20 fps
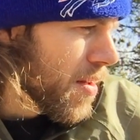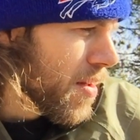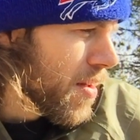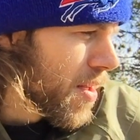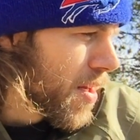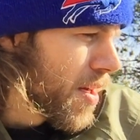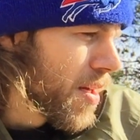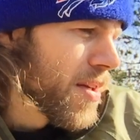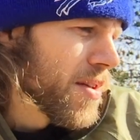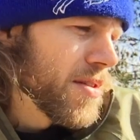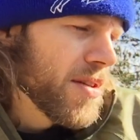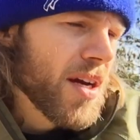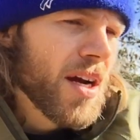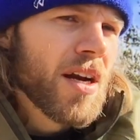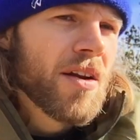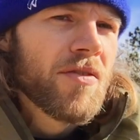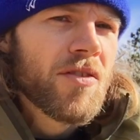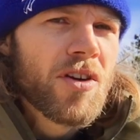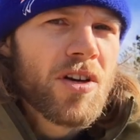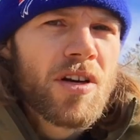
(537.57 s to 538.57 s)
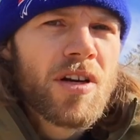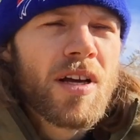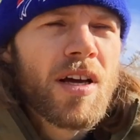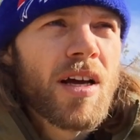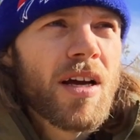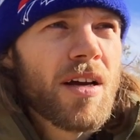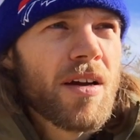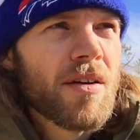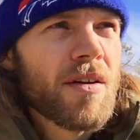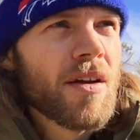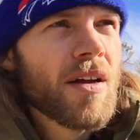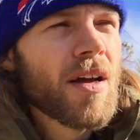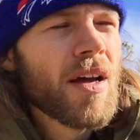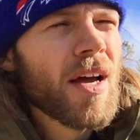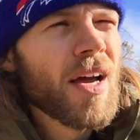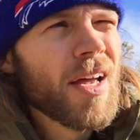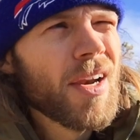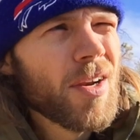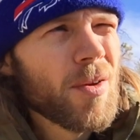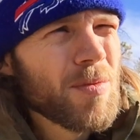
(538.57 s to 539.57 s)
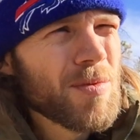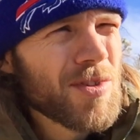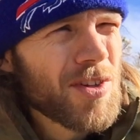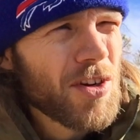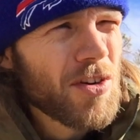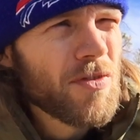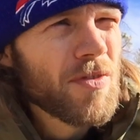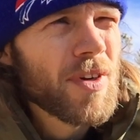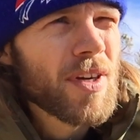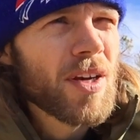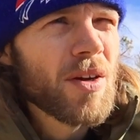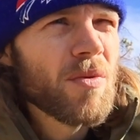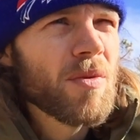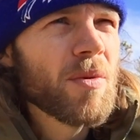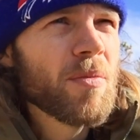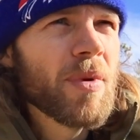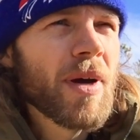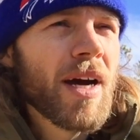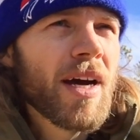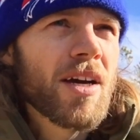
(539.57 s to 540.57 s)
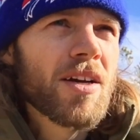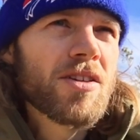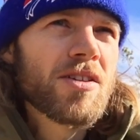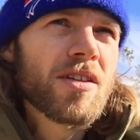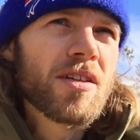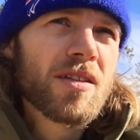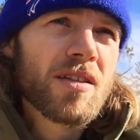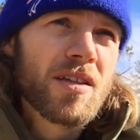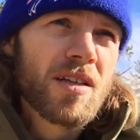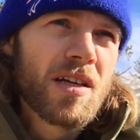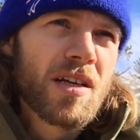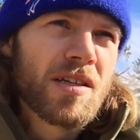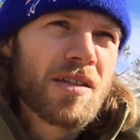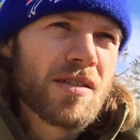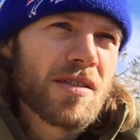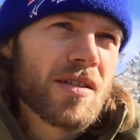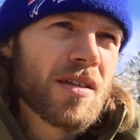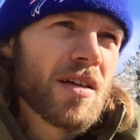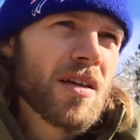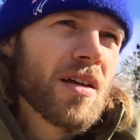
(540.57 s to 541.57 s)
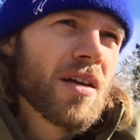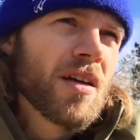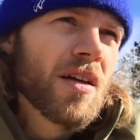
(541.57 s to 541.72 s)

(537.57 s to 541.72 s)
that is kind of good at observing and repackaging things,